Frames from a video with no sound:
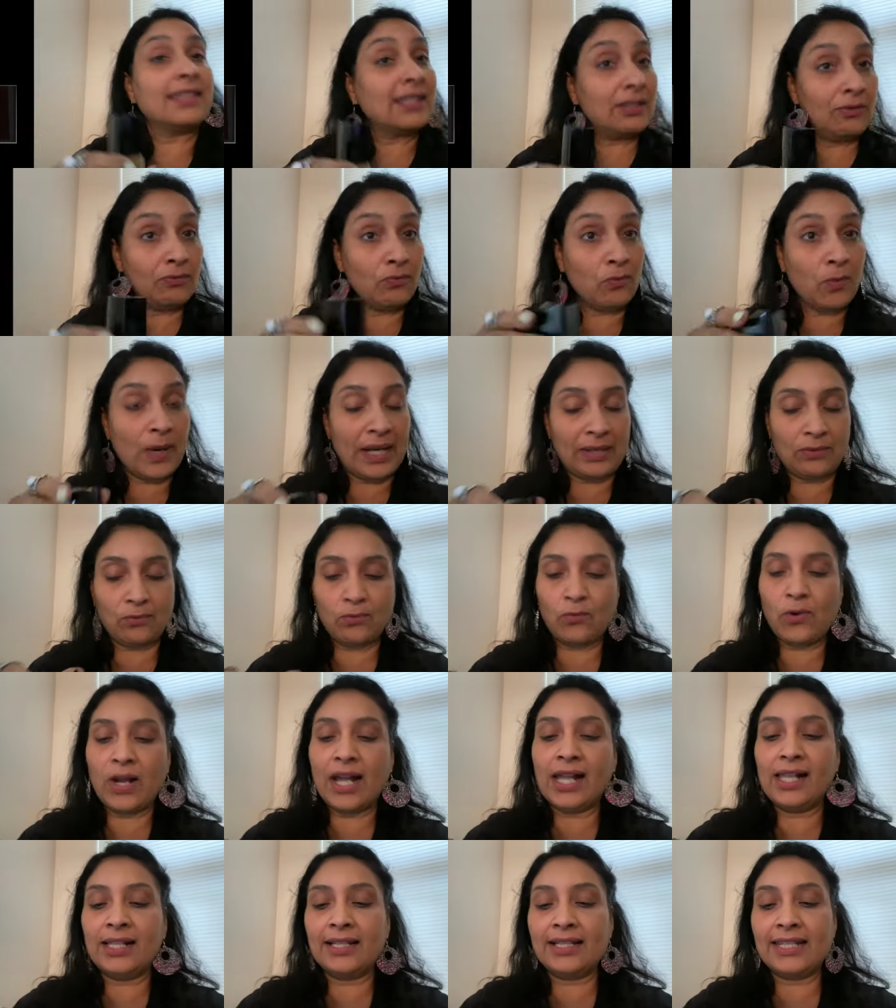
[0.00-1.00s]
the Wet n
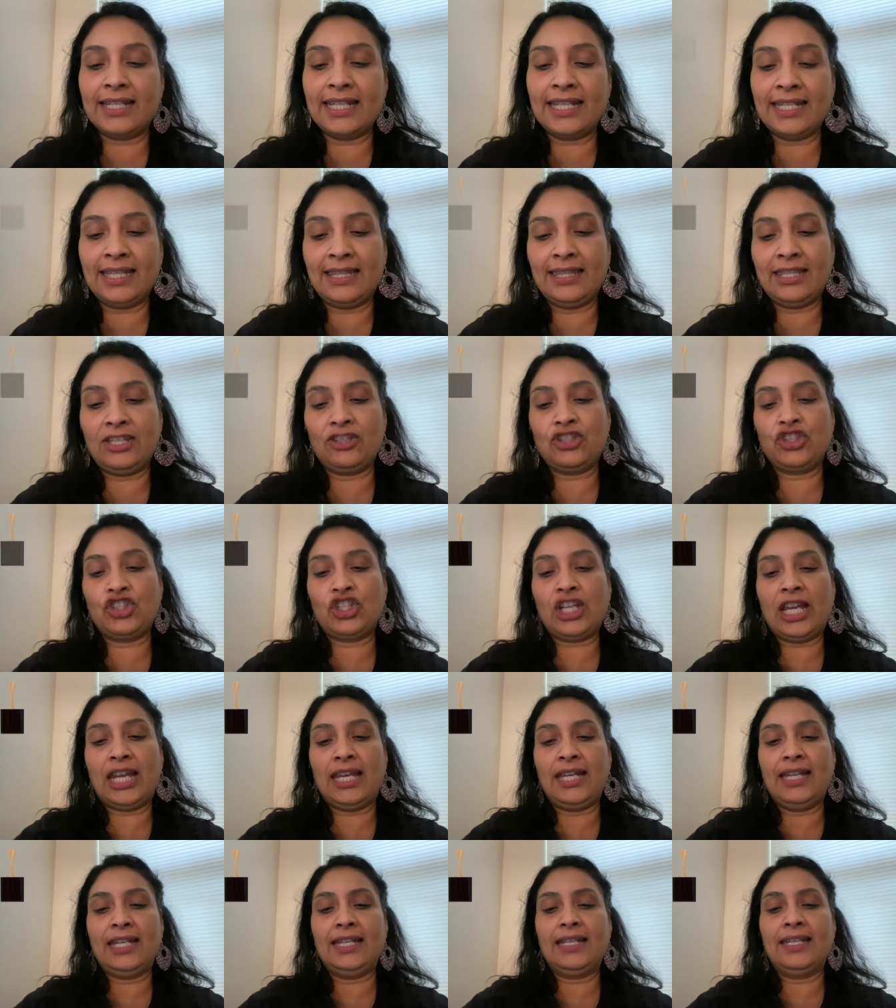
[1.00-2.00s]
Wild in the
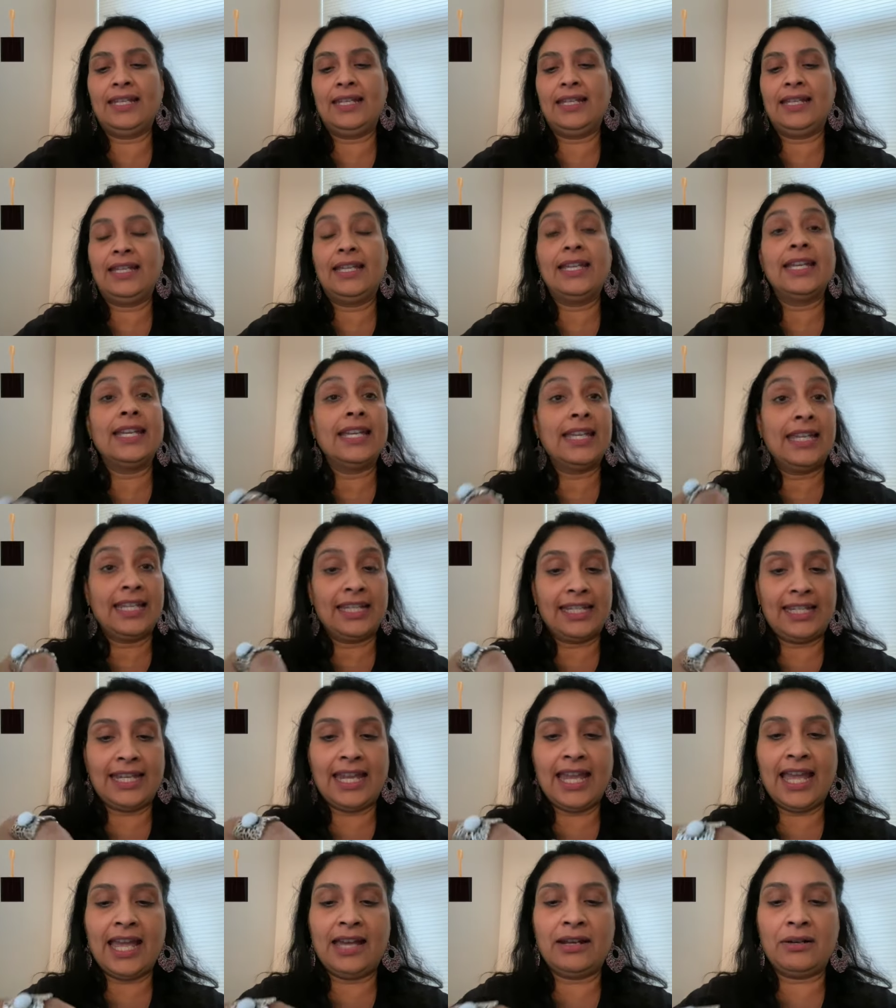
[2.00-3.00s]
shade
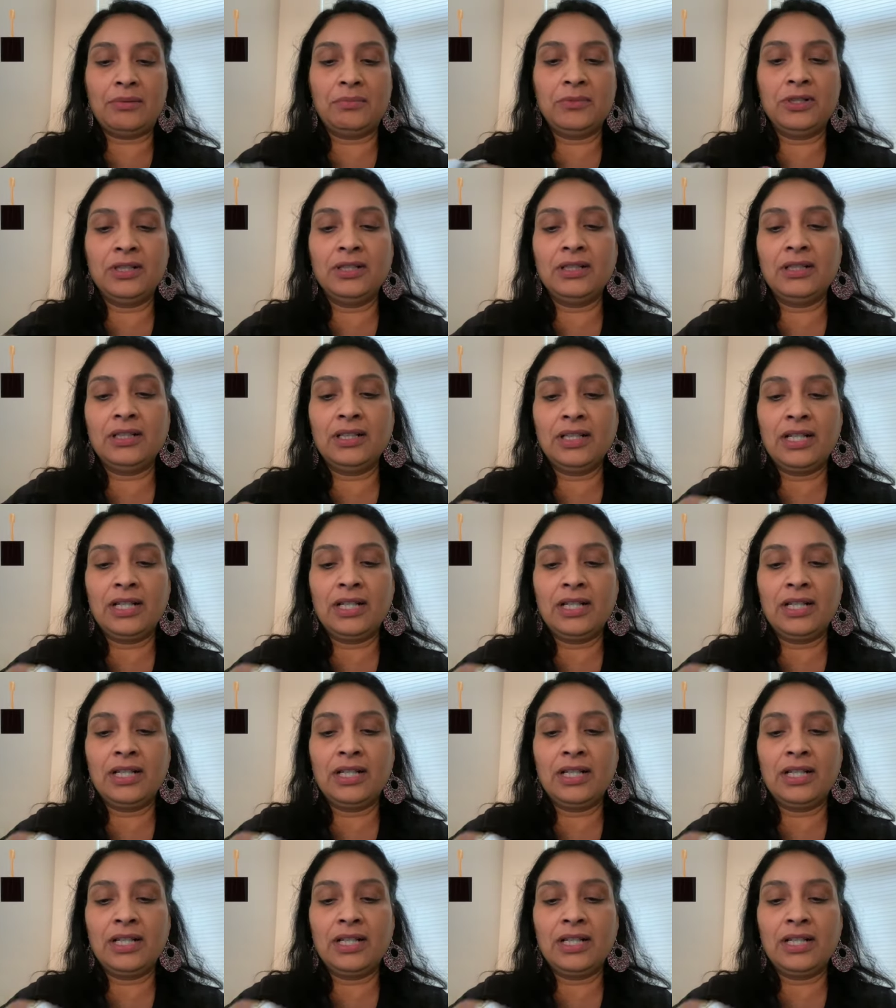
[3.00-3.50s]
Caramel,